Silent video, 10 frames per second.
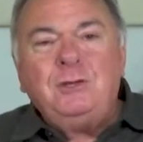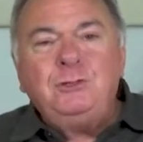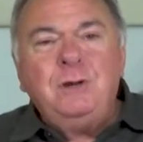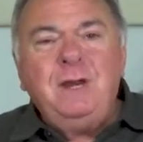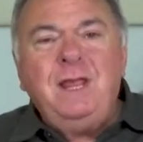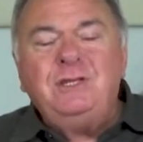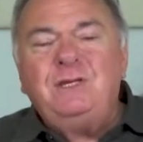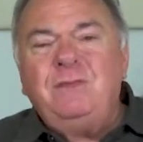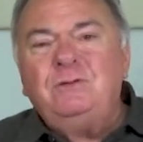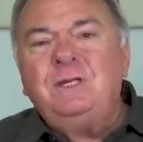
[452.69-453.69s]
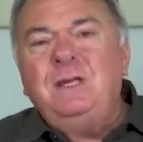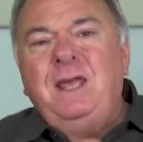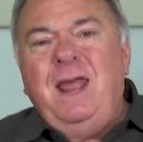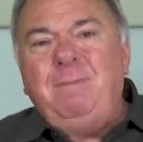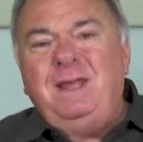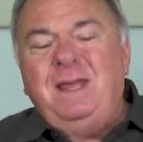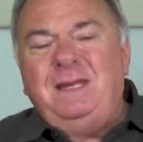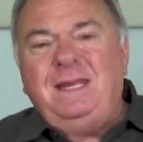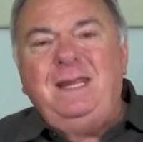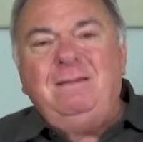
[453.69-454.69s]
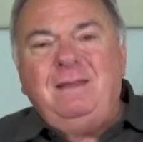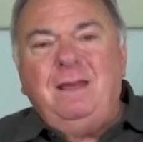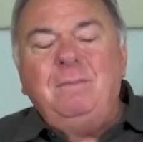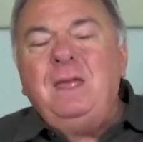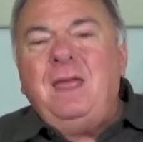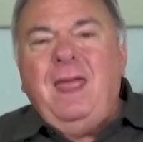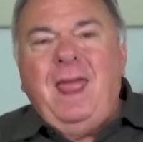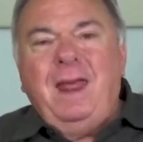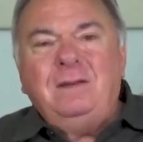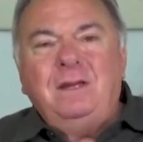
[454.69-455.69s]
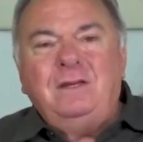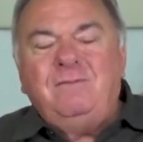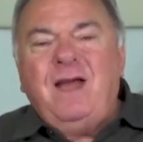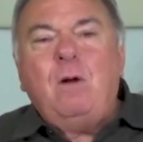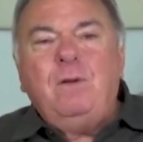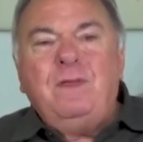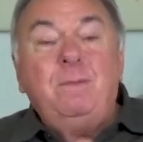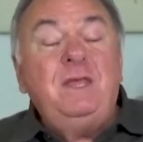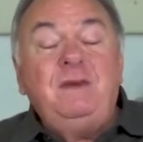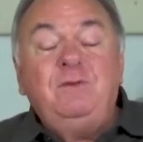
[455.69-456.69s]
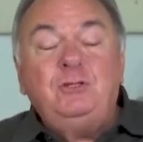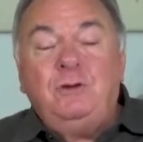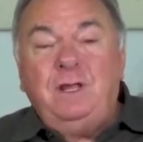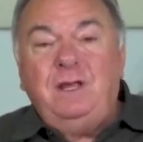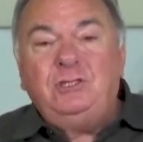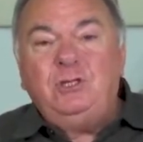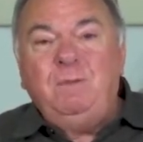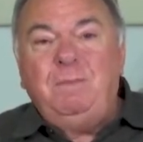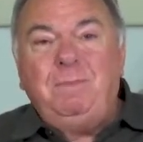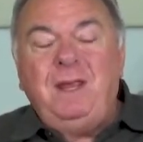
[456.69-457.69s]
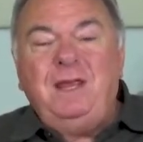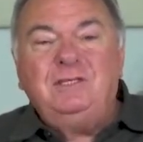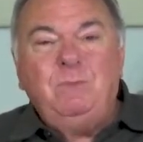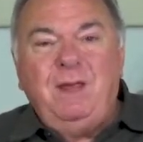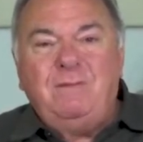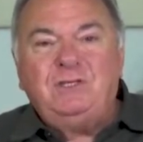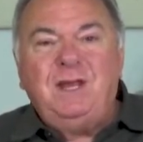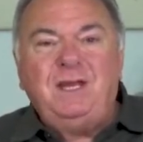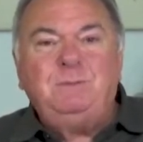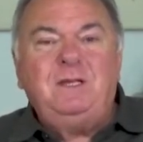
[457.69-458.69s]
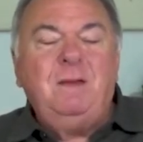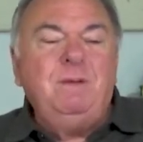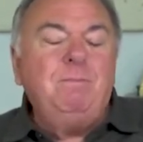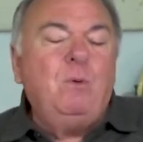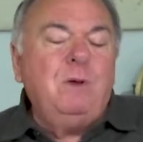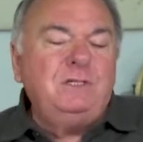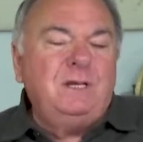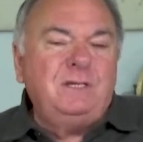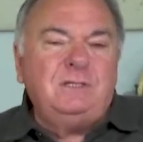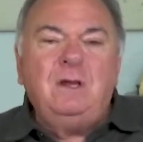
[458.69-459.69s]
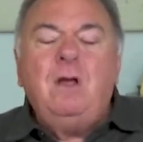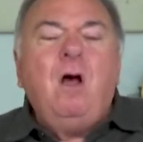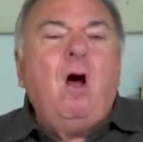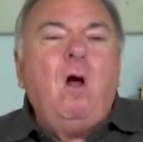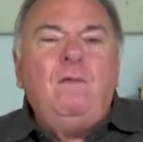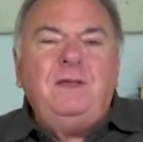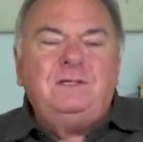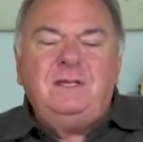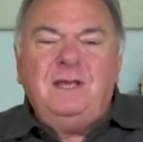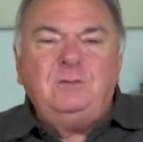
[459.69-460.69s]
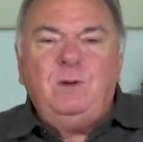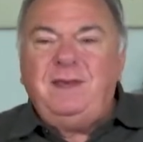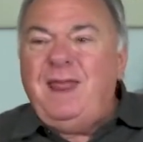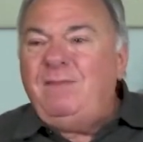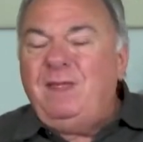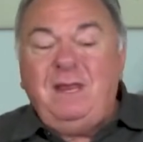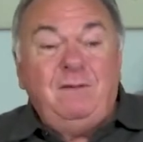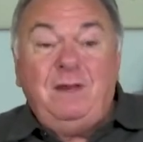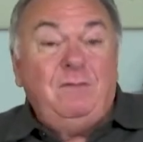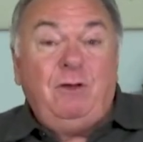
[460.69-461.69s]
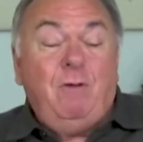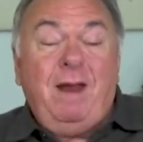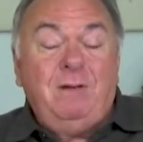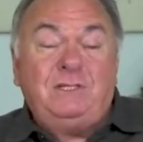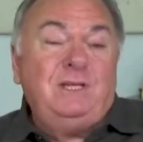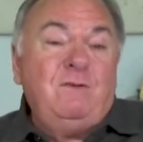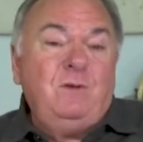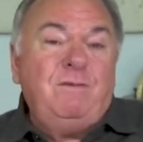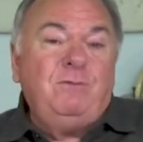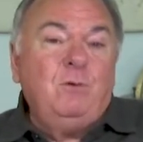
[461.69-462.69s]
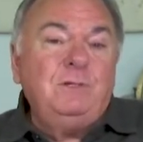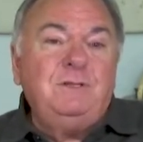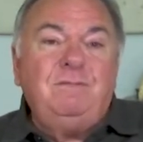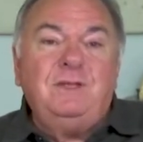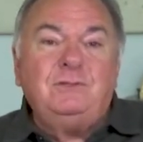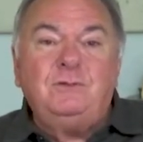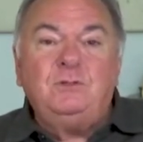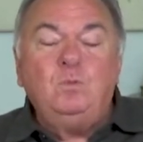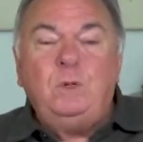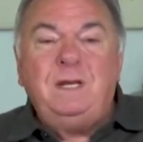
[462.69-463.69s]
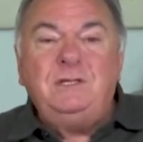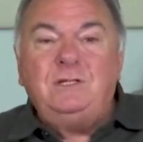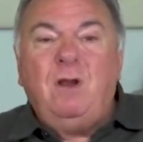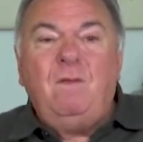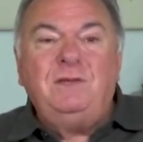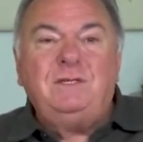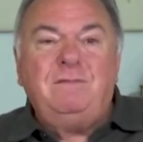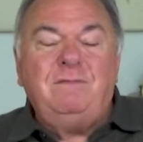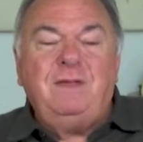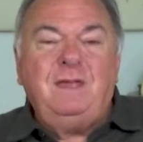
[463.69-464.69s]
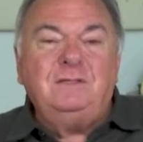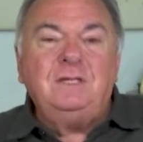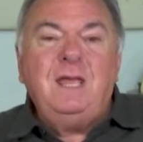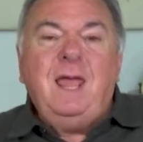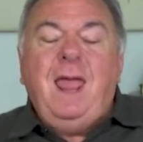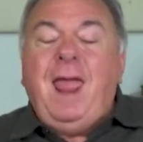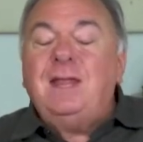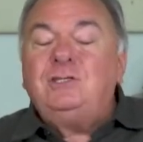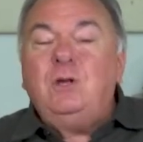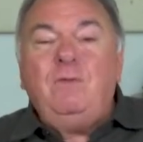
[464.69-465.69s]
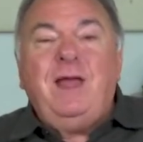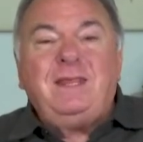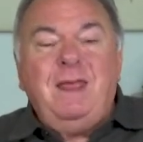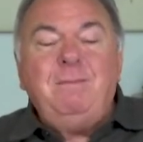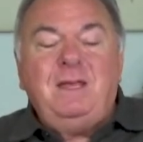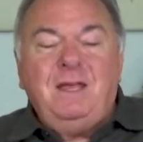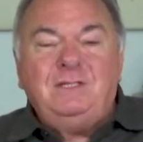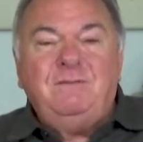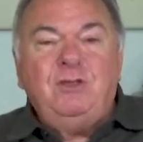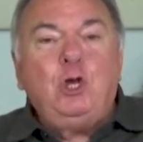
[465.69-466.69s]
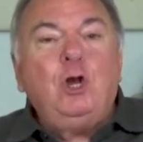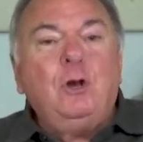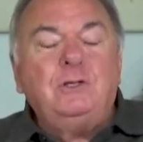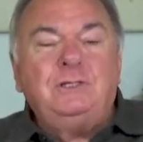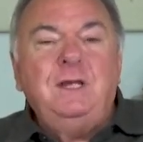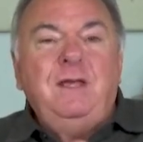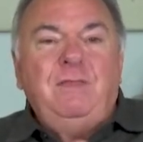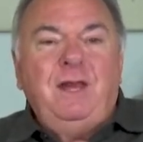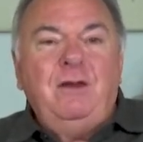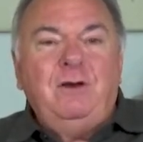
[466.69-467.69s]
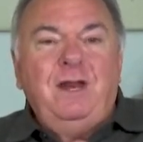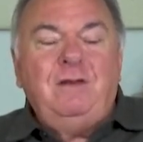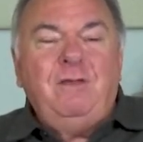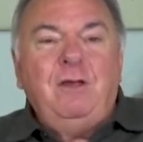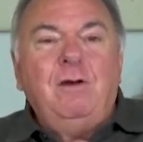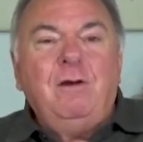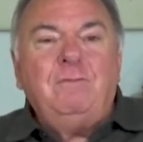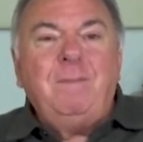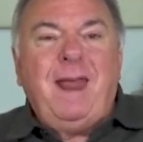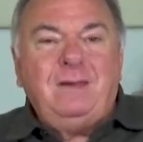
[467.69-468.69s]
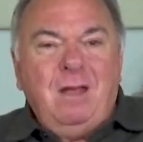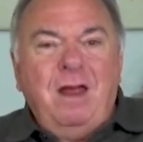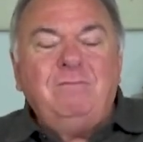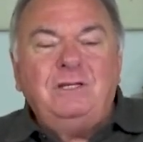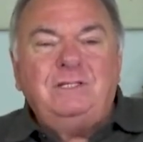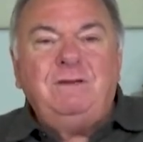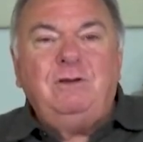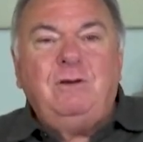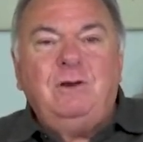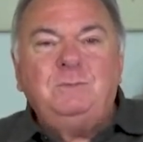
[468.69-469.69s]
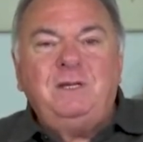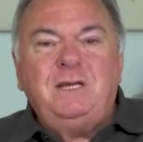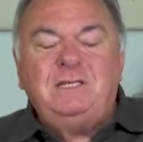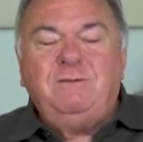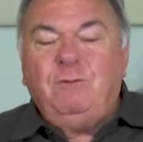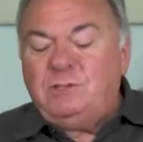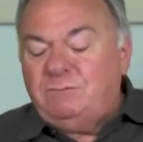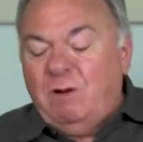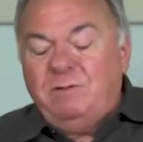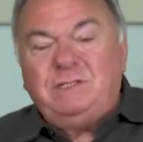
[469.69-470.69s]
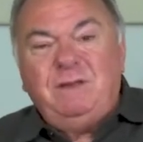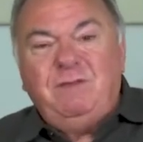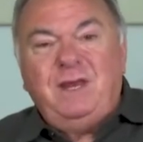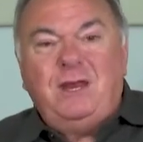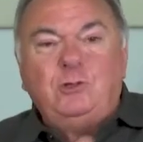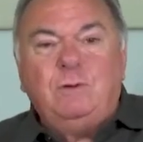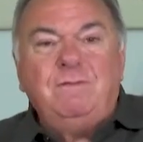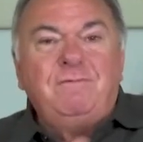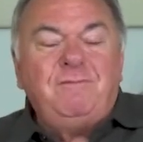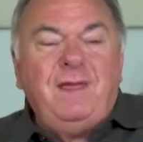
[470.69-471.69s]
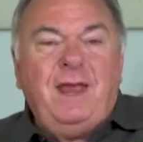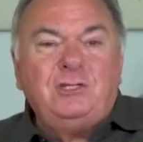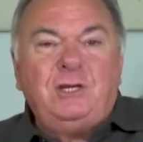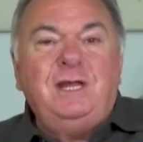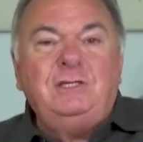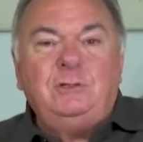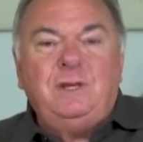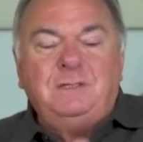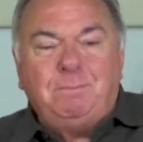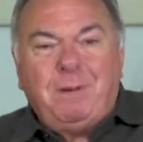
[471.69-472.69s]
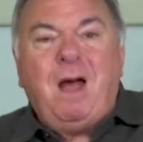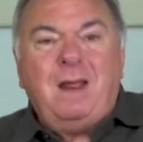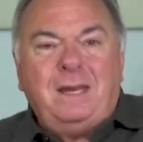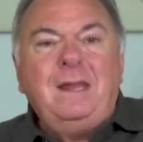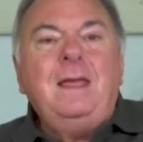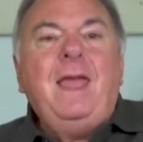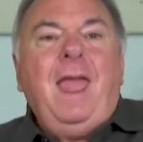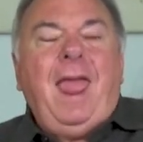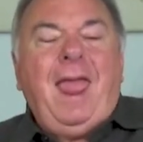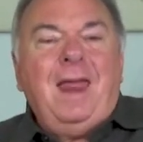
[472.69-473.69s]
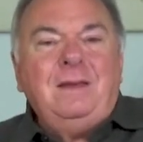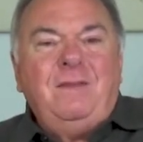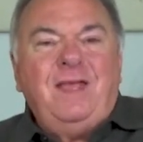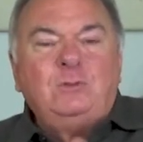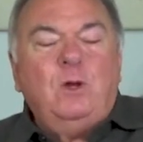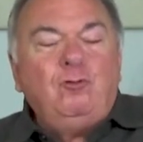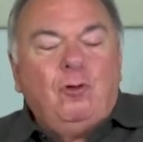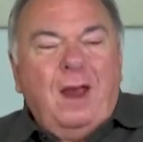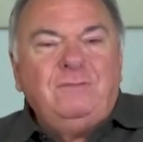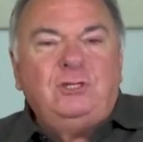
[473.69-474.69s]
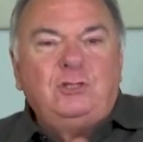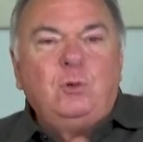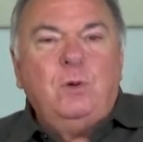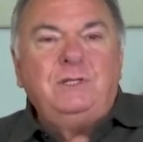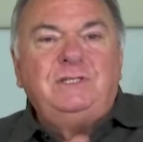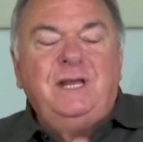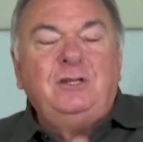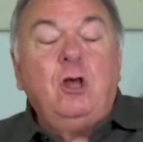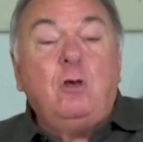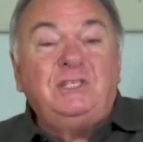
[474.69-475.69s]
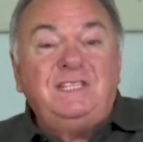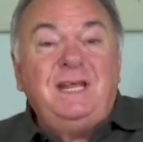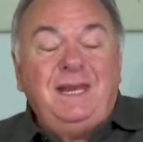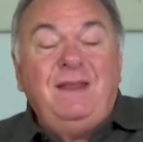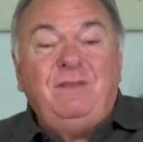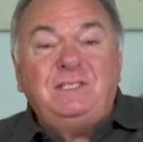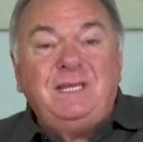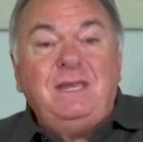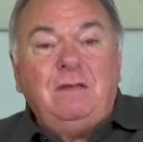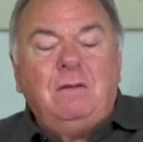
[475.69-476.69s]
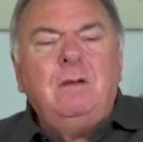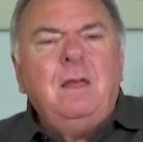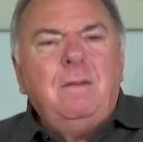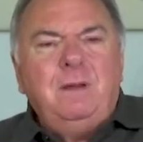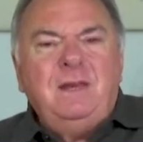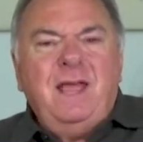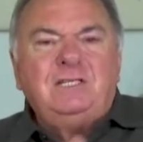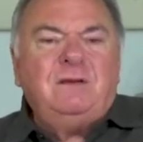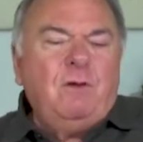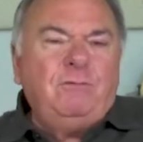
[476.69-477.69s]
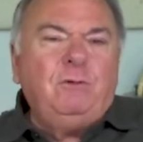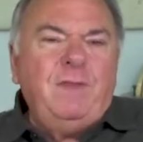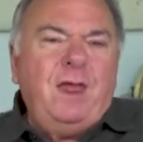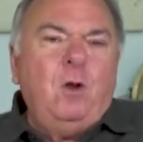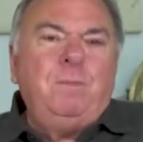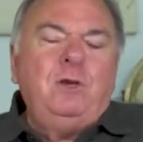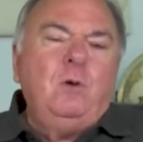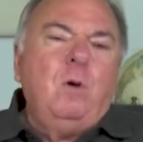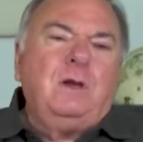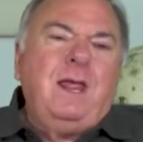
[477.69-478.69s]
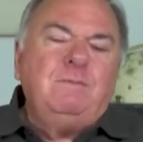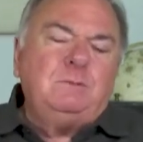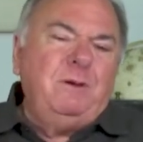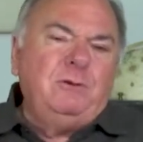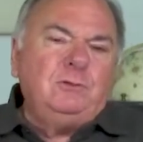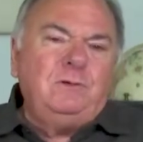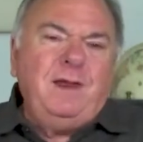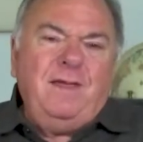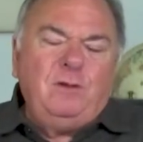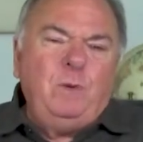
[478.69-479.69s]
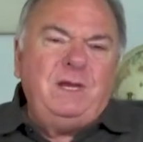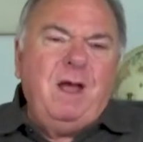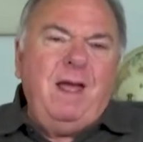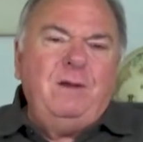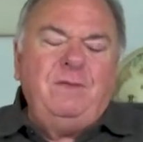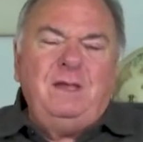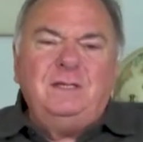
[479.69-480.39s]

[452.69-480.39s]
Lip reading: turned against others and began to eat them and devour them, and then even turned against human beings. Then we have snakes becoming poisonous and all these things. In the ground itself, we have thorns and thistles and weeds and all these other things. And so that came because of the curse that entered into the earth. Mankind received a curse because he first of all received the nature of the flesh into his body, and that's what drives us towards sin, called sin in the singular. But next of all, through that open door came spiritual death, and we died on the